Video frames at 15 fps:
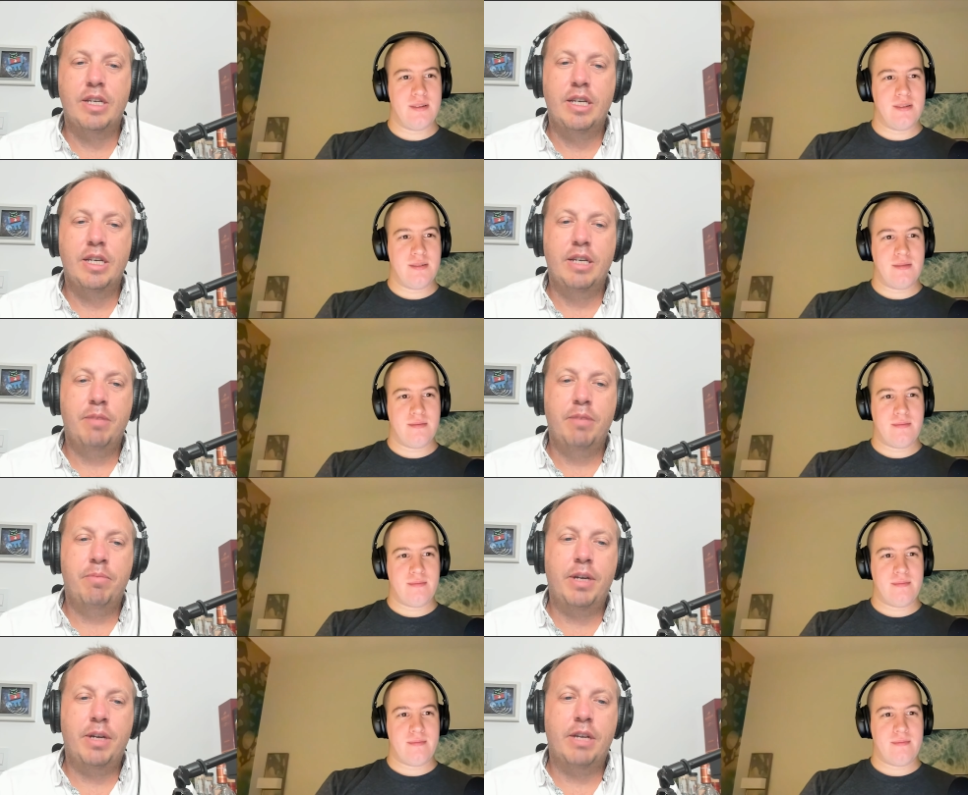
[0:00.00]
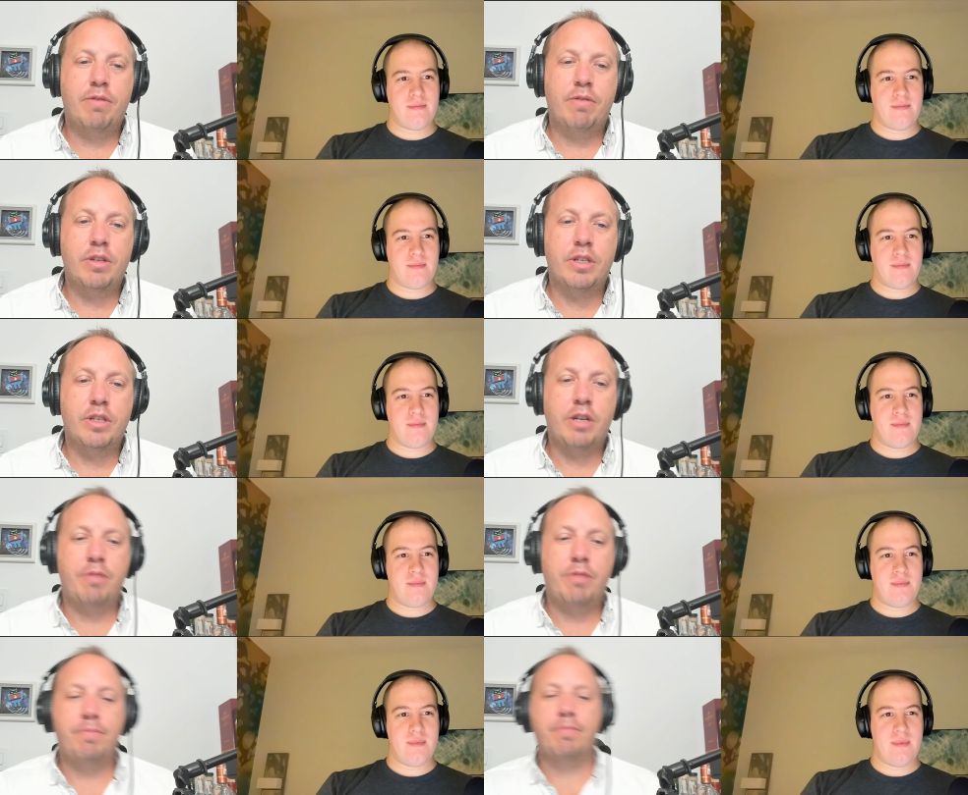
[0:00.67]
Speaker 1: Big difference there.
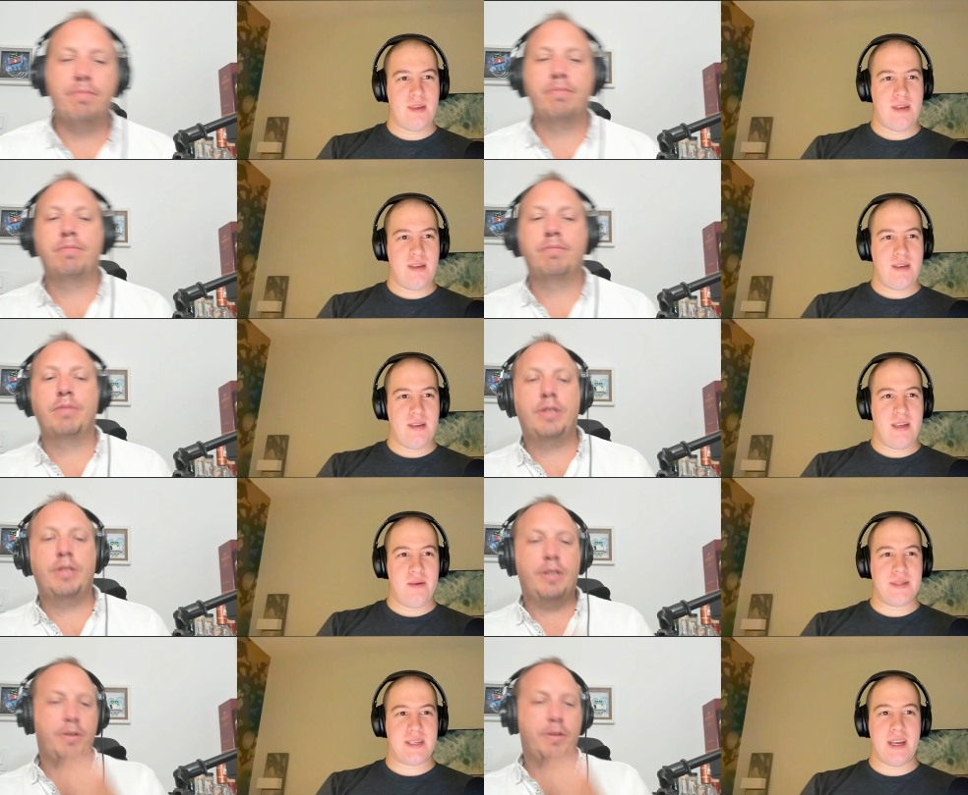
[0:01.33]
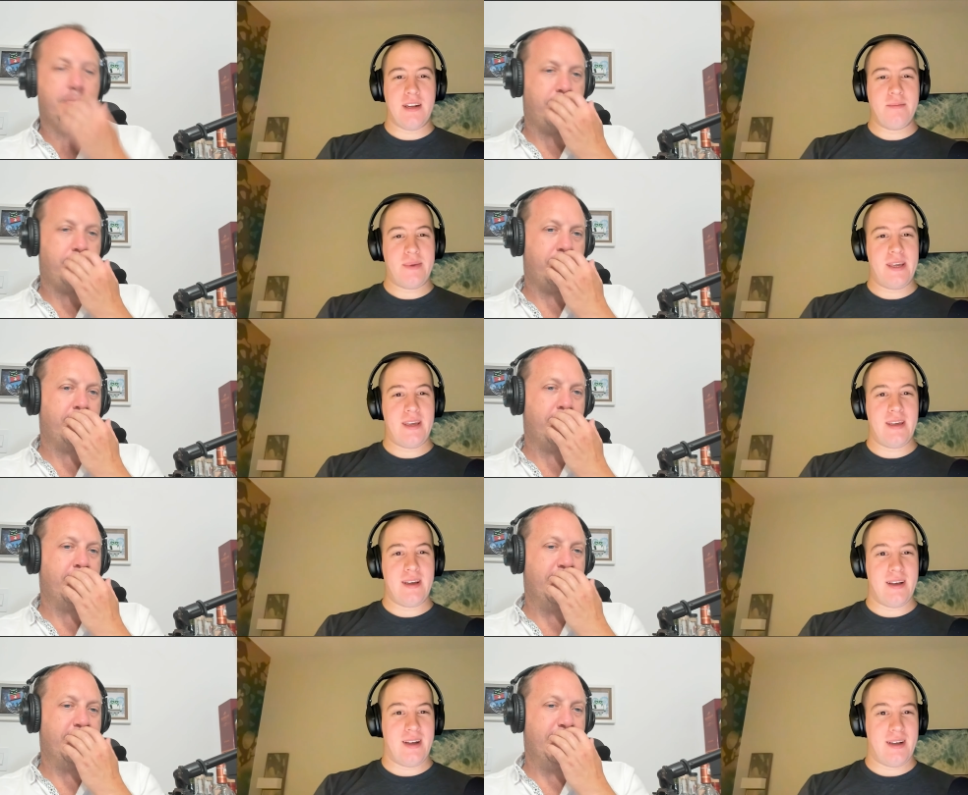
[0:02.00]
Speaker 2: So. It was going to
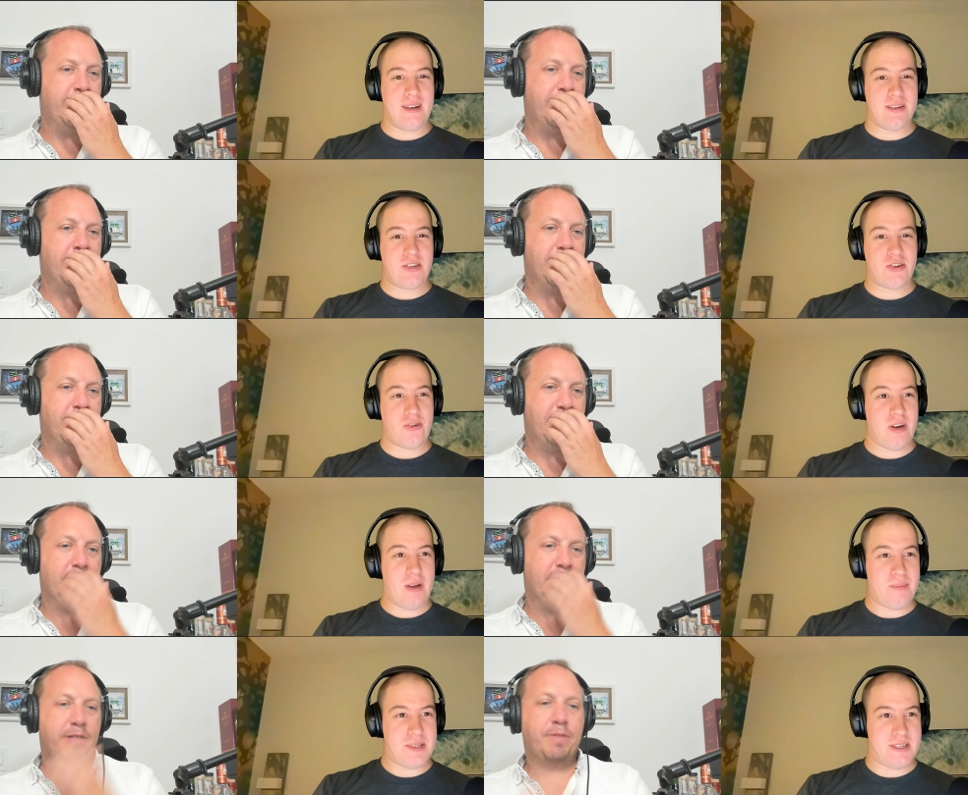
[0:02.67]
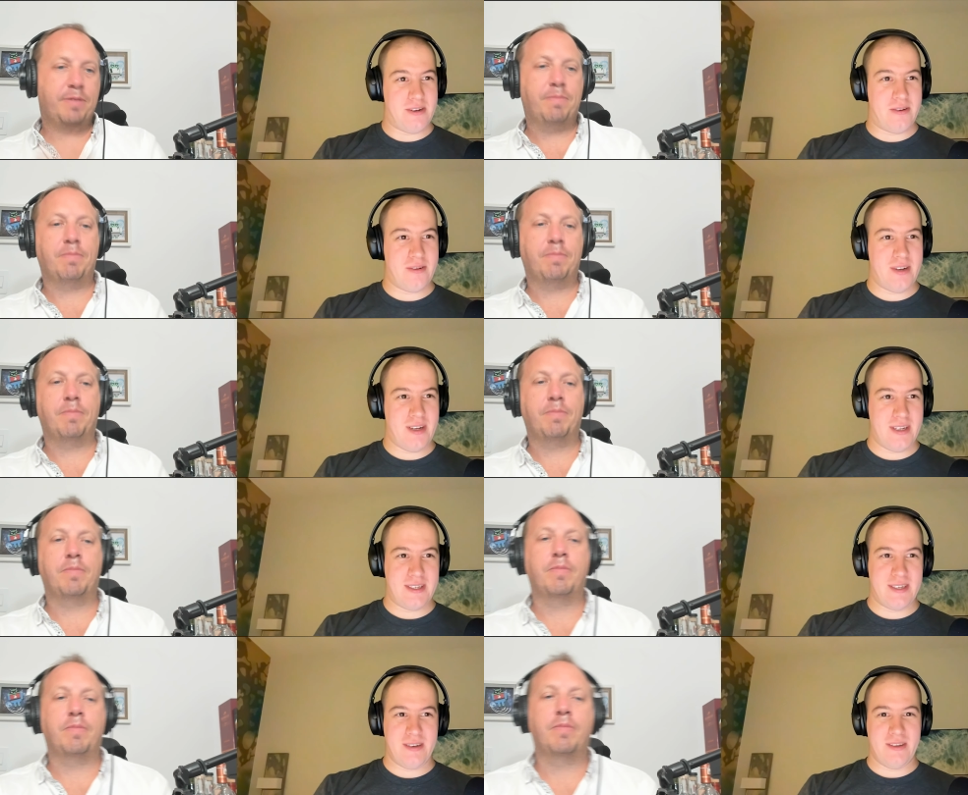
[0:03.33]
be a short episode
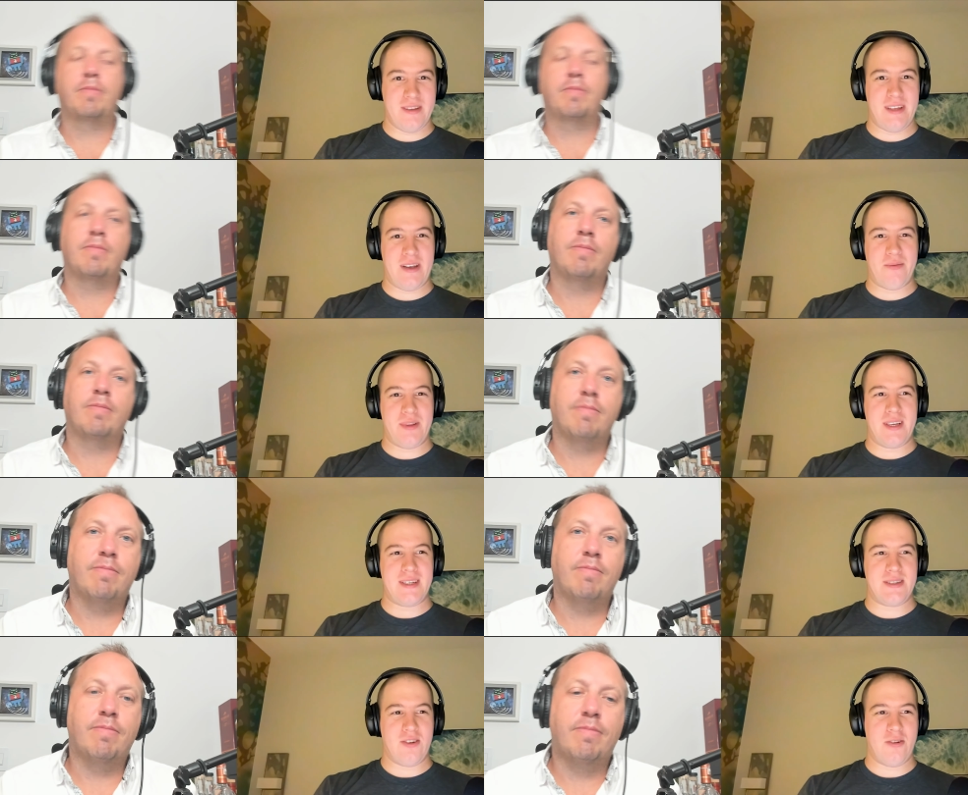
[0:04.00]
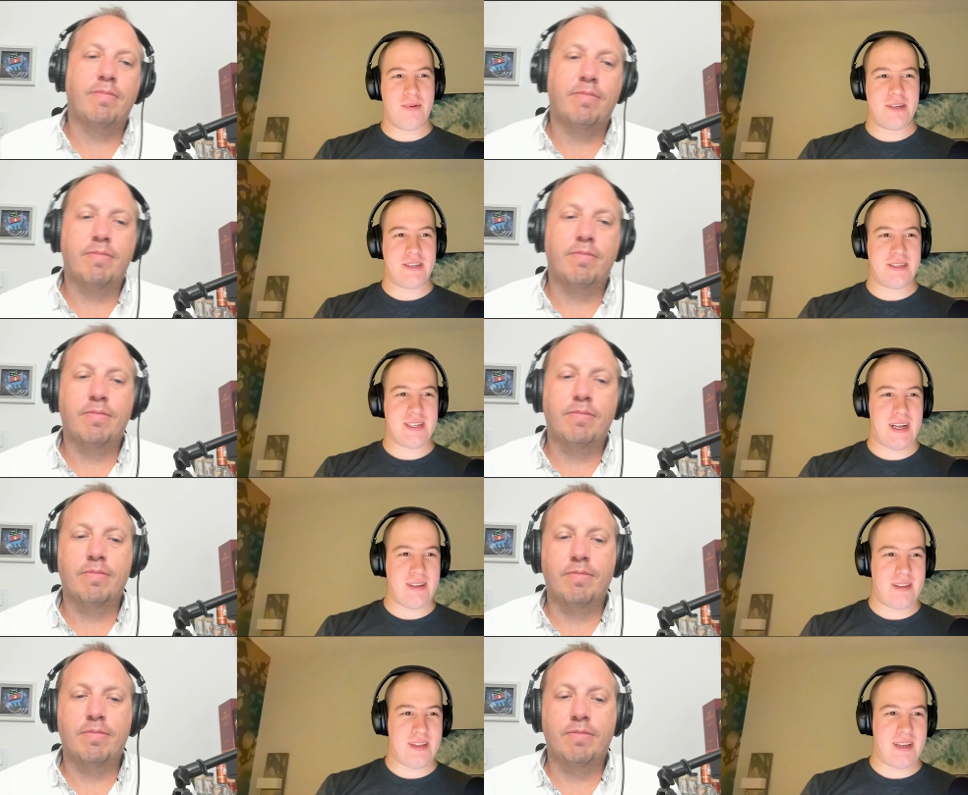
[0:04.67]
until they released a whole bunch of
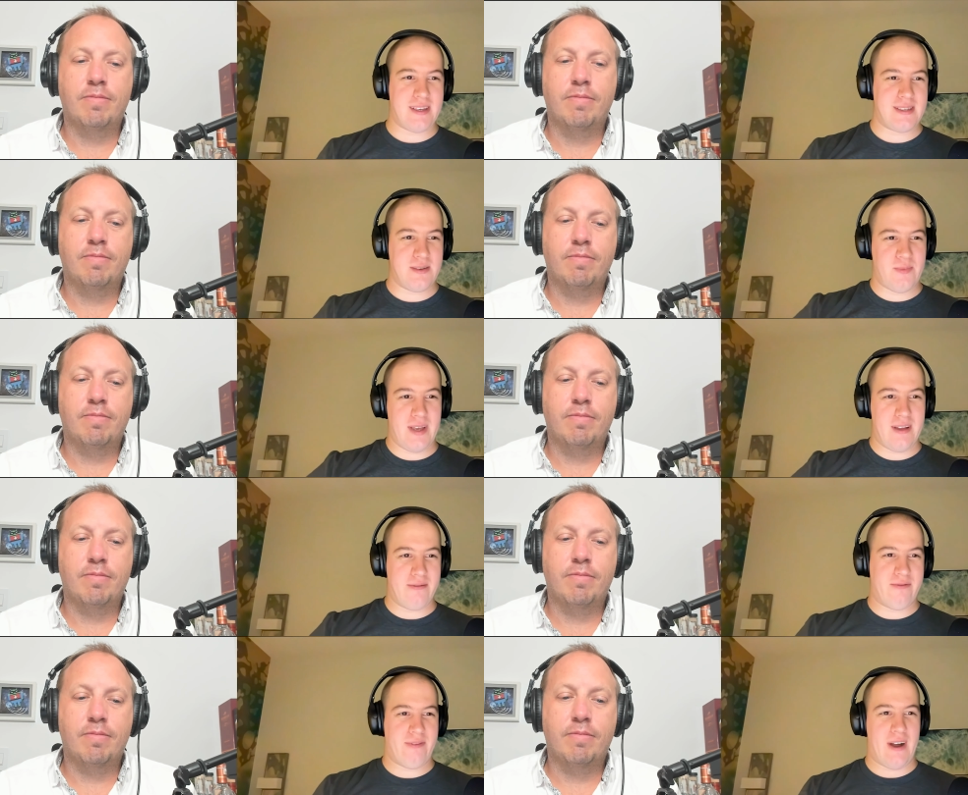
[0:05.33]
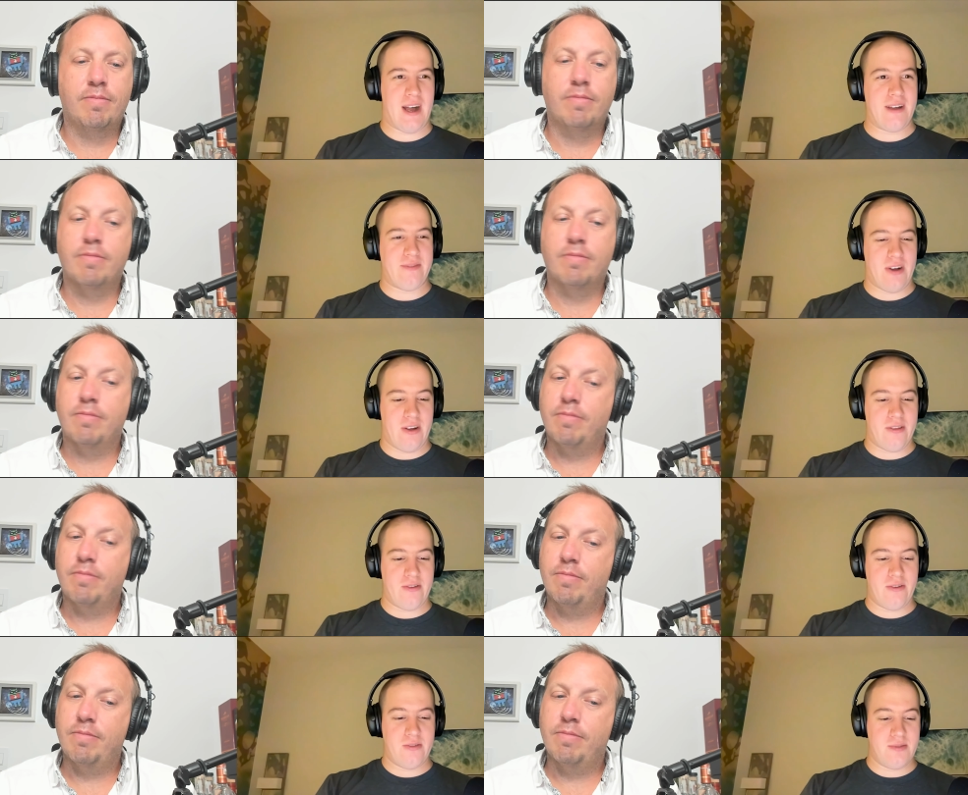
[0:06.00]
silent things and we had five
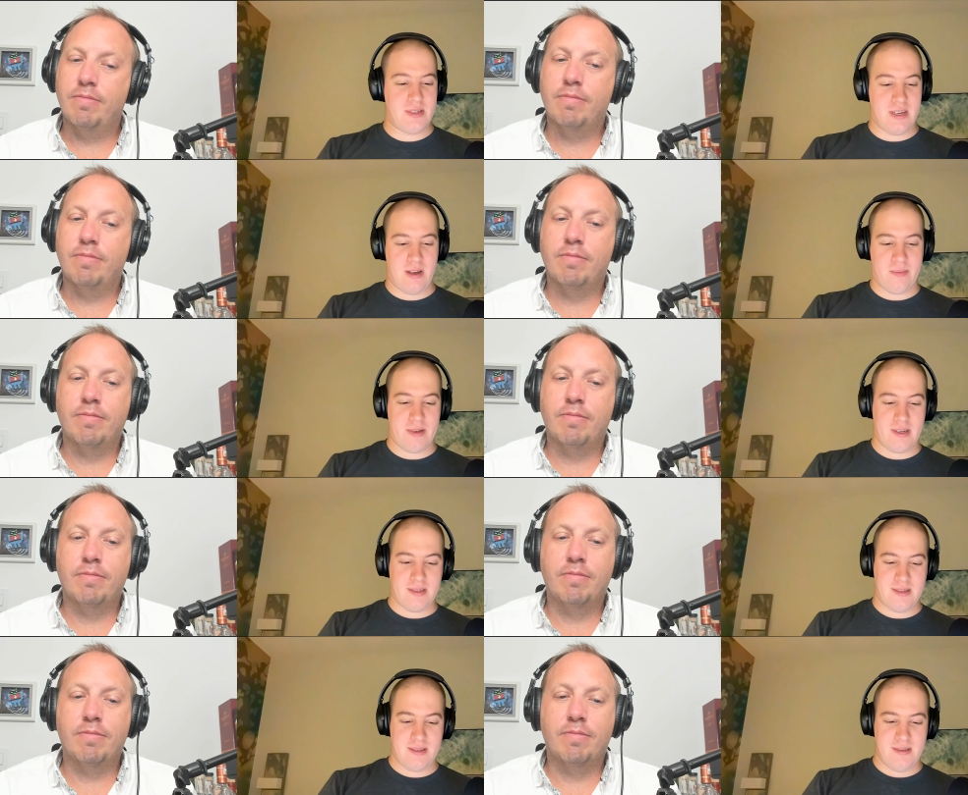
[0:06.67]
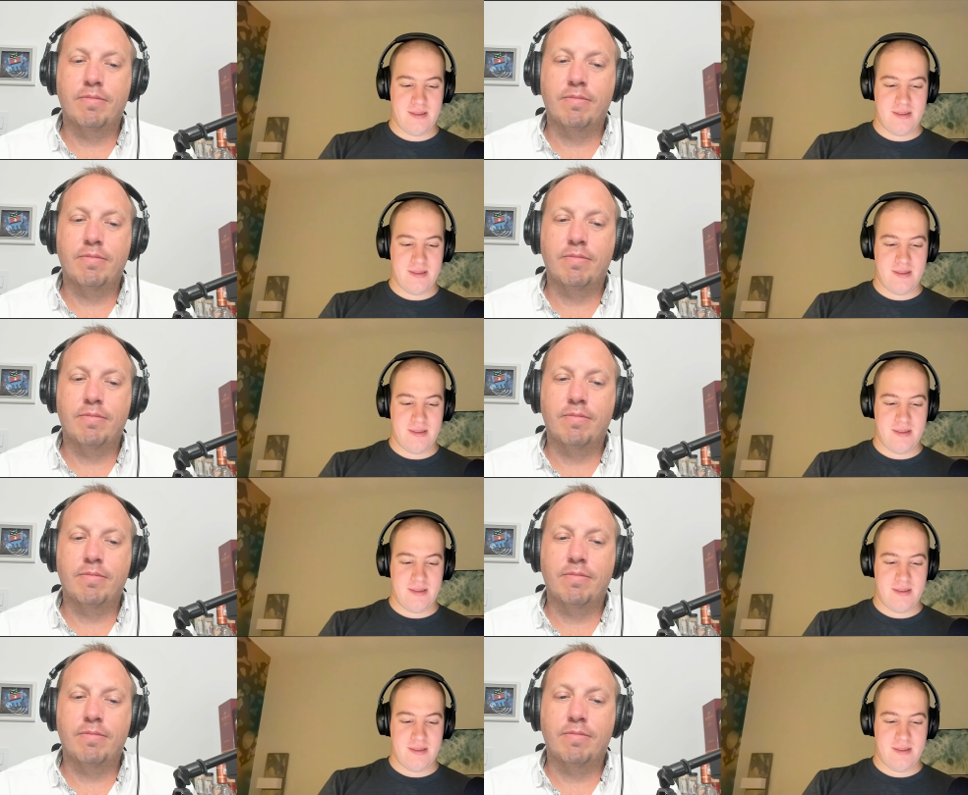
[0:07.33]
other news topics.